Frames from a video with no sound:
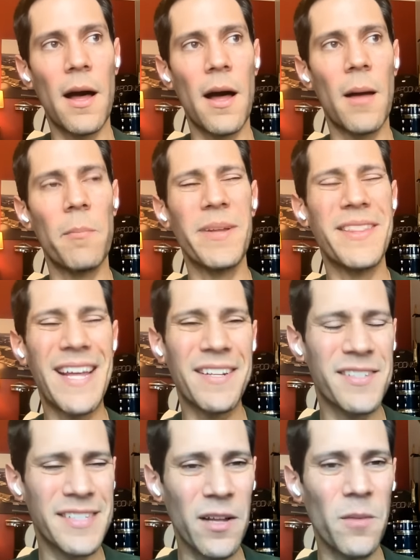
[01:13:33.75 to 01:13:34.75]
But
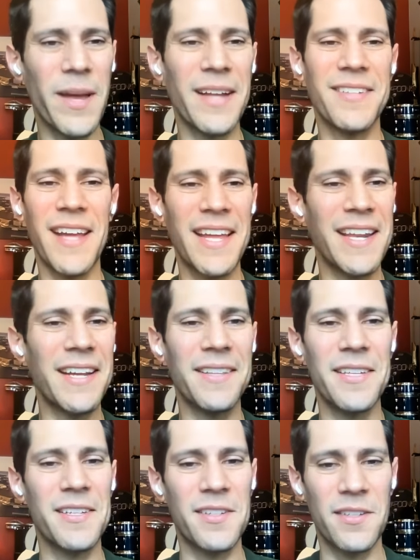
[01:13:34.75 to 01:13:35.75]
then still
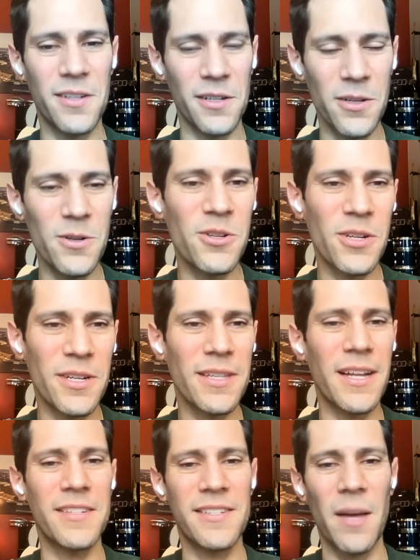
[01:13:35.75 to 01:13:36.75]
maintaining this delusion
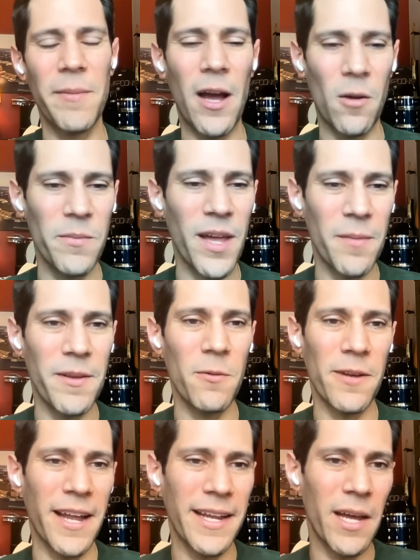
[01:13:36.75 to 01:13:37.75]
that somehow maybe
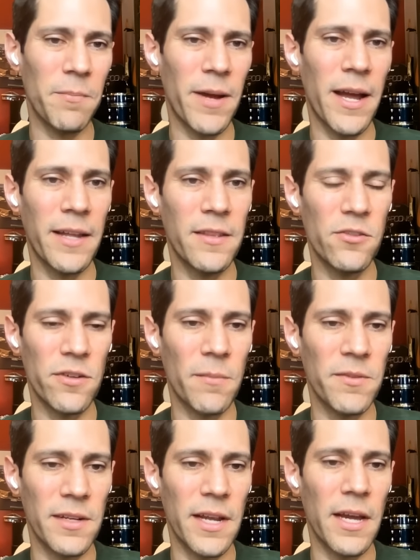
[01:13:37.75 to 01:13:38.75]
when I get behind the
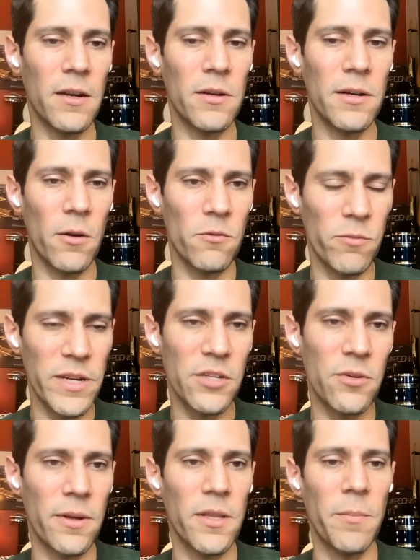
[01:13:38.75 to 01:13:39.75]
drums again or
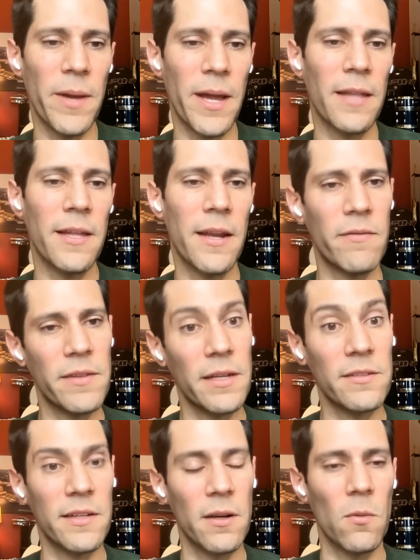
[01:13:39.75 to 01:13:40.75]
rejoin the band that
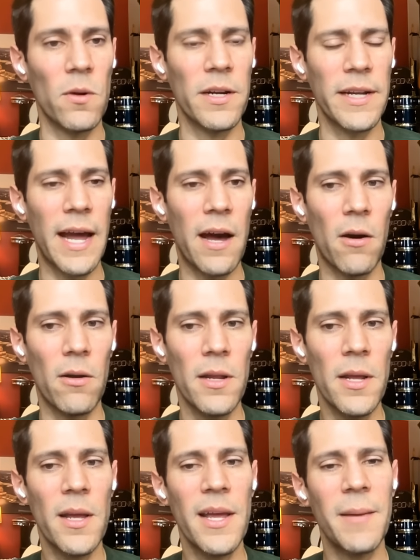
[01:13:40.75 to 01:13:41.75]
everything's going to work out.
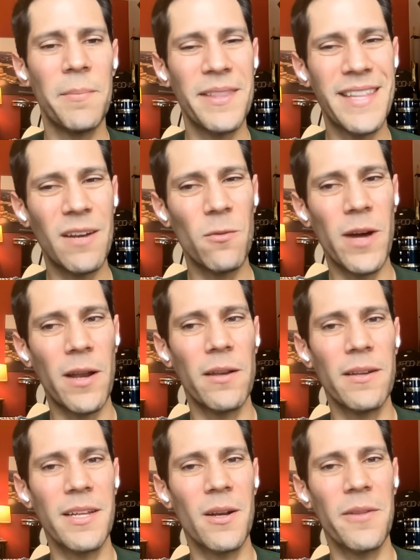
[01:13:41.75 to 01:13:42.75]
But then
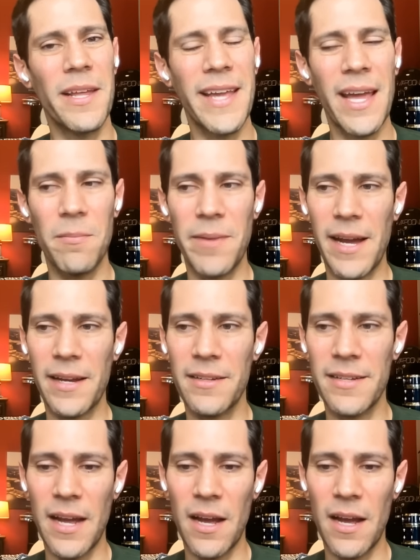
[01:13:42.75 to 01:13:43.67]
when, you know, they came back in